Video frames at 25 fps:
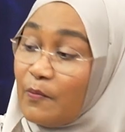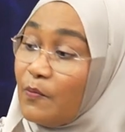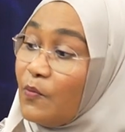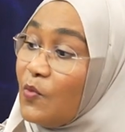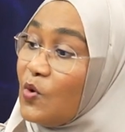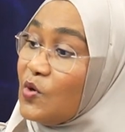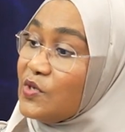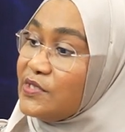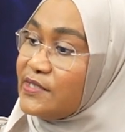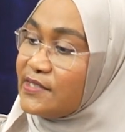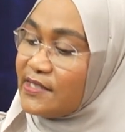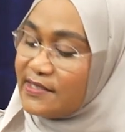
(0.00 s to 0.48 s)

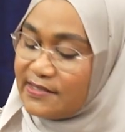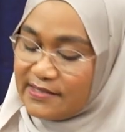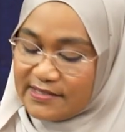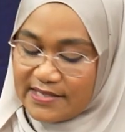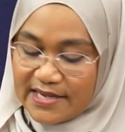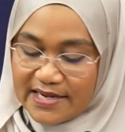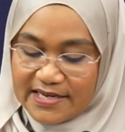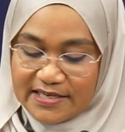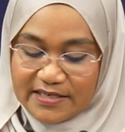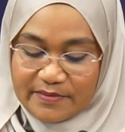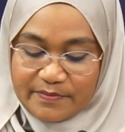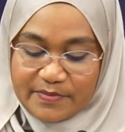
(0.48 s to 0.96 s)
more
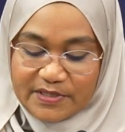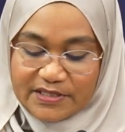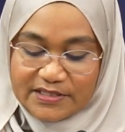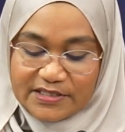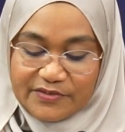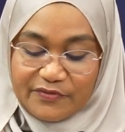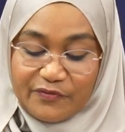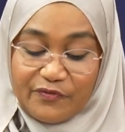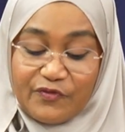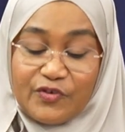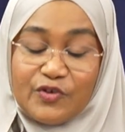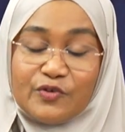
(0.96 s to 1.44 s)
sustainable
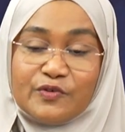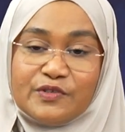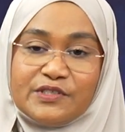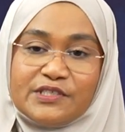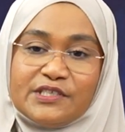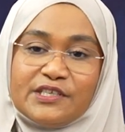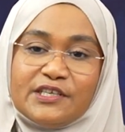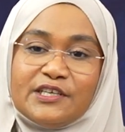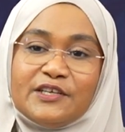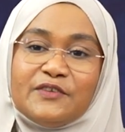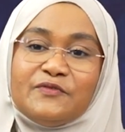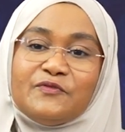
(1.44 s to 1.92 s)
future